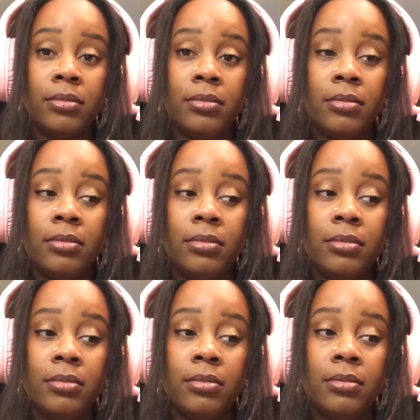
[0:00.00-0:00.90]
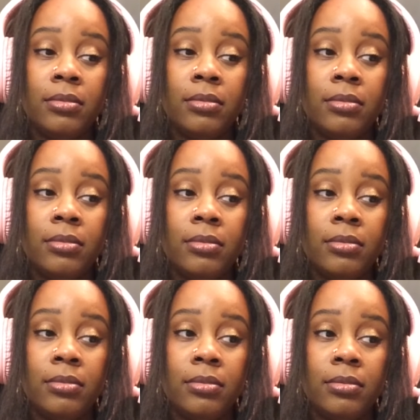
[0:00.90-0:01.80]

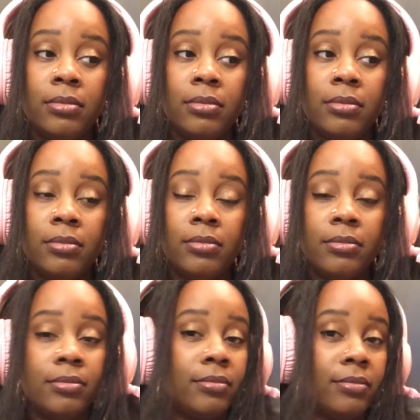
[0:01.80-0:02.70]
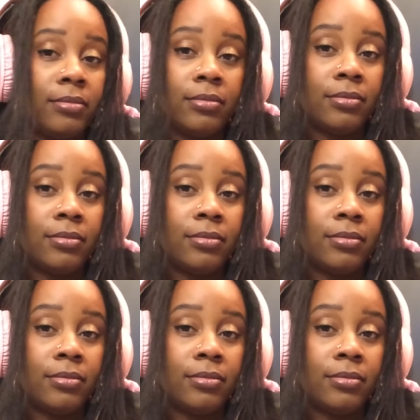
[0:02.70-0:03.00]
Nothing is said.